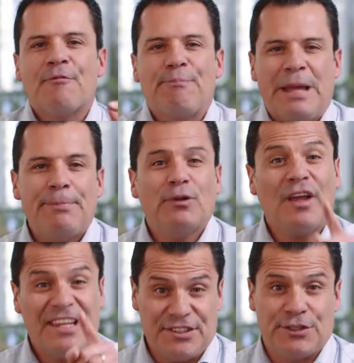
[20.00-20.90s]
people
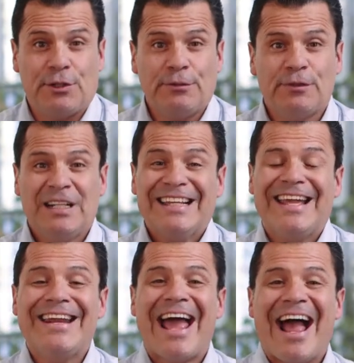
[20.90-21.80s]
like yourself
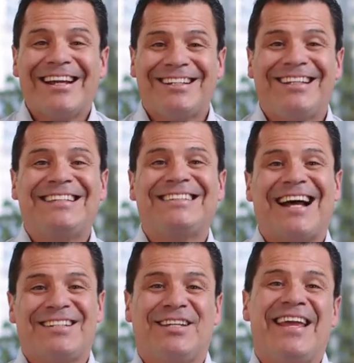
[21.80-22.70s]
can actually
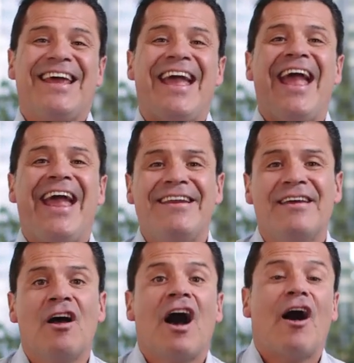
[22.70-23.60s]
start to get ahead
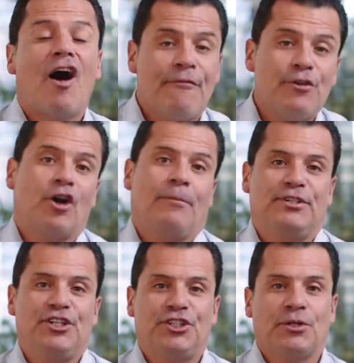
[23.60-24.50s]
of your
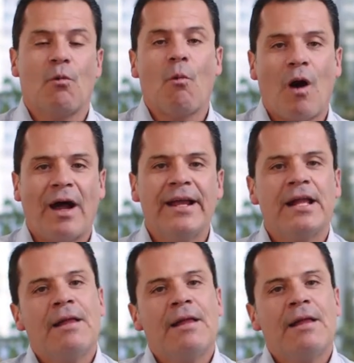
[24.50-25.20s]
competition. Why?